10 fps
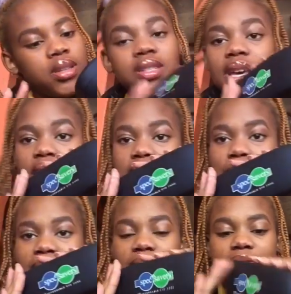So yeah,
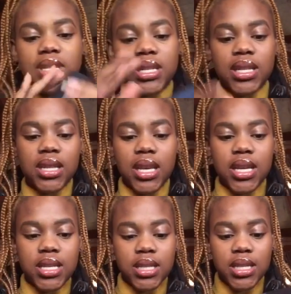Specsavers did the
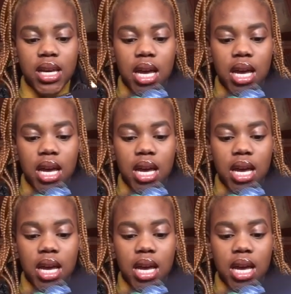things.